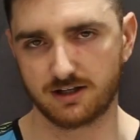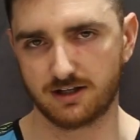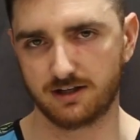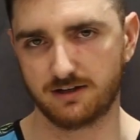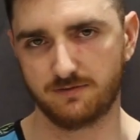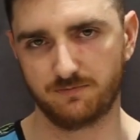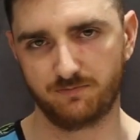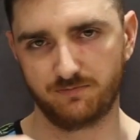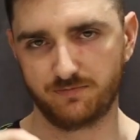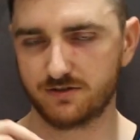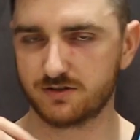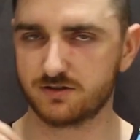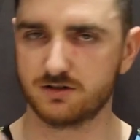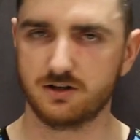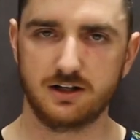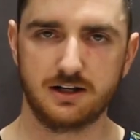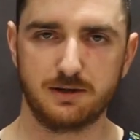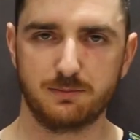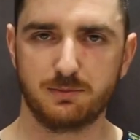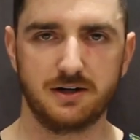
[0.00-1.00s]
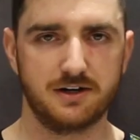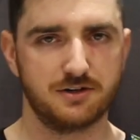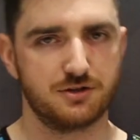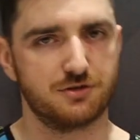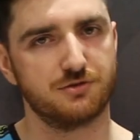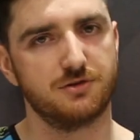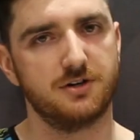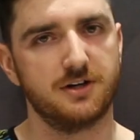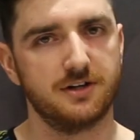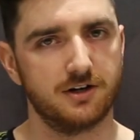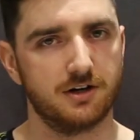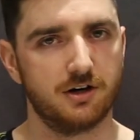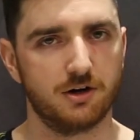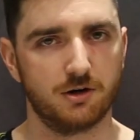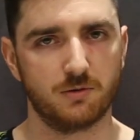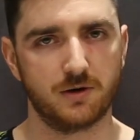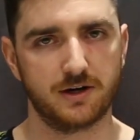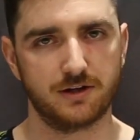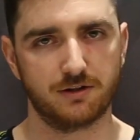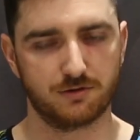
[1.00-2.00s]
that slightly plusher ride the
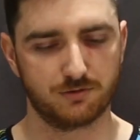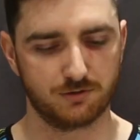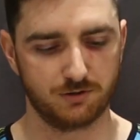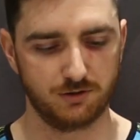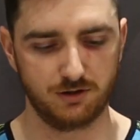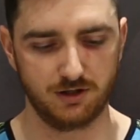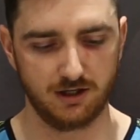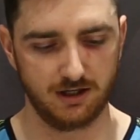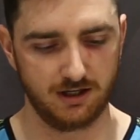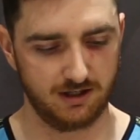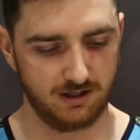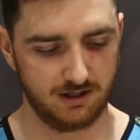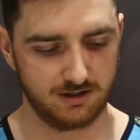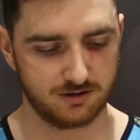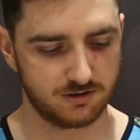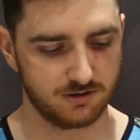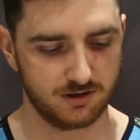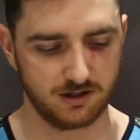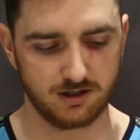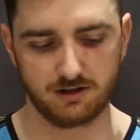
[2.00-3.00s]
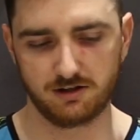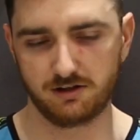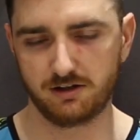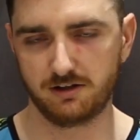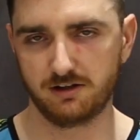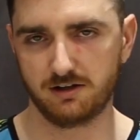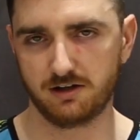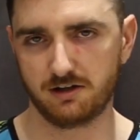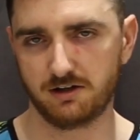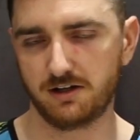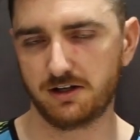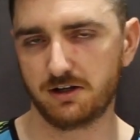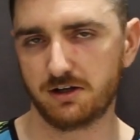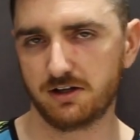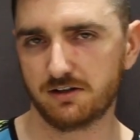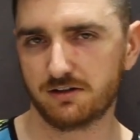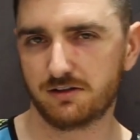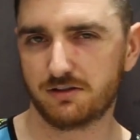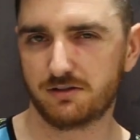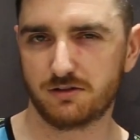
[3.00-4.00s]
whole way through. It is kind of
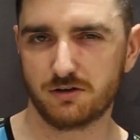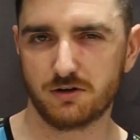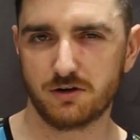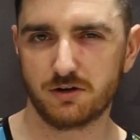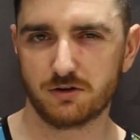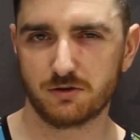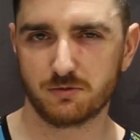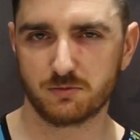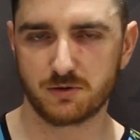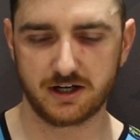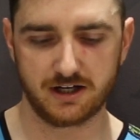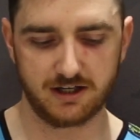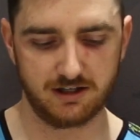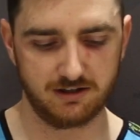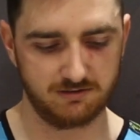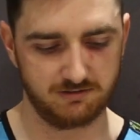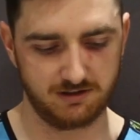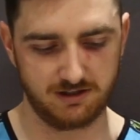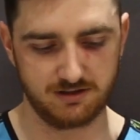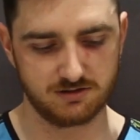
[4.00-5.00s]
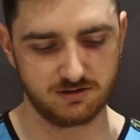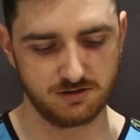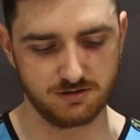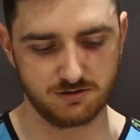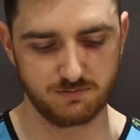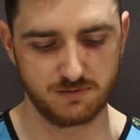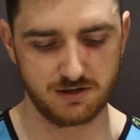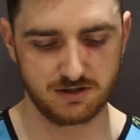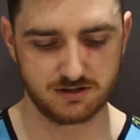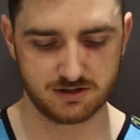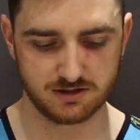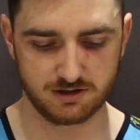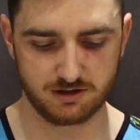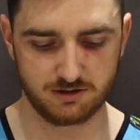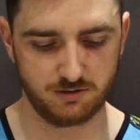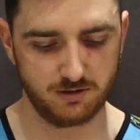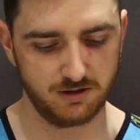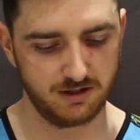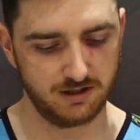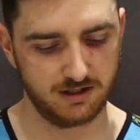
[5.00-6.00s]
only a third of the way into the
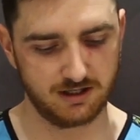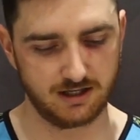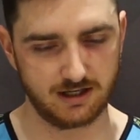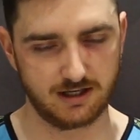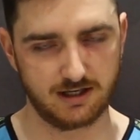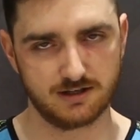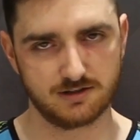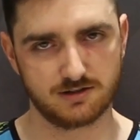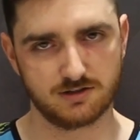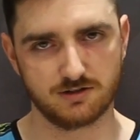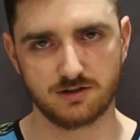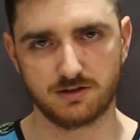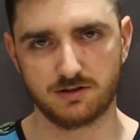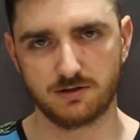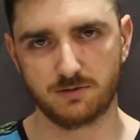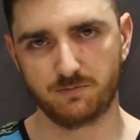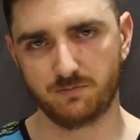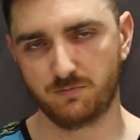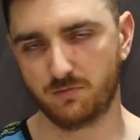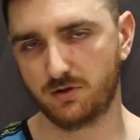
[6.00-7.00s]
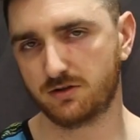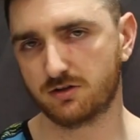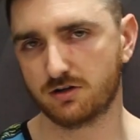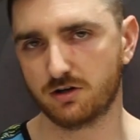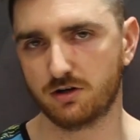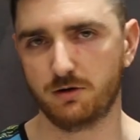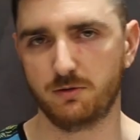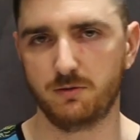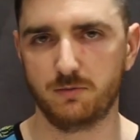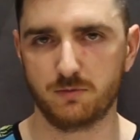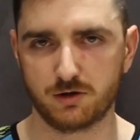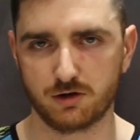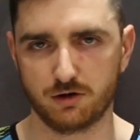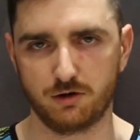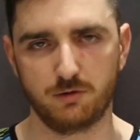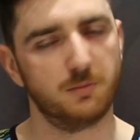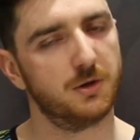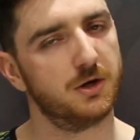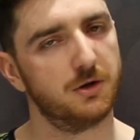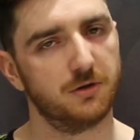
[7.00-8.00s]
midsole. So with
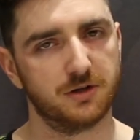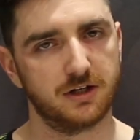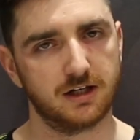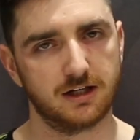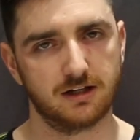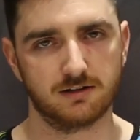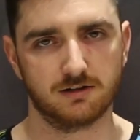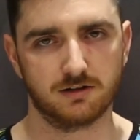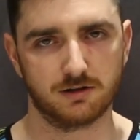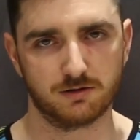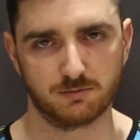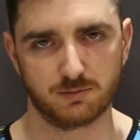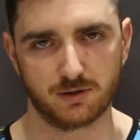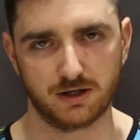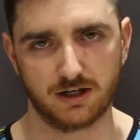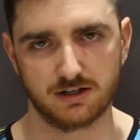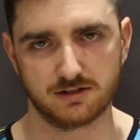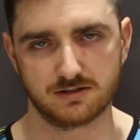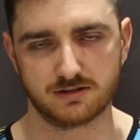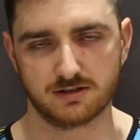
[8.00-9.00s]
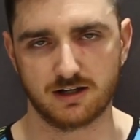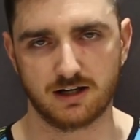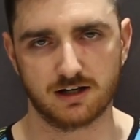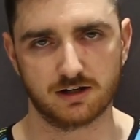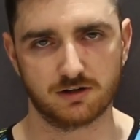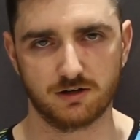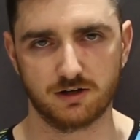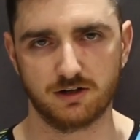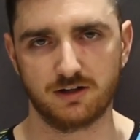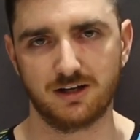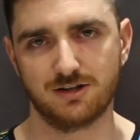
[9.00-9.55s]
co-molding, a lot of brands are kind of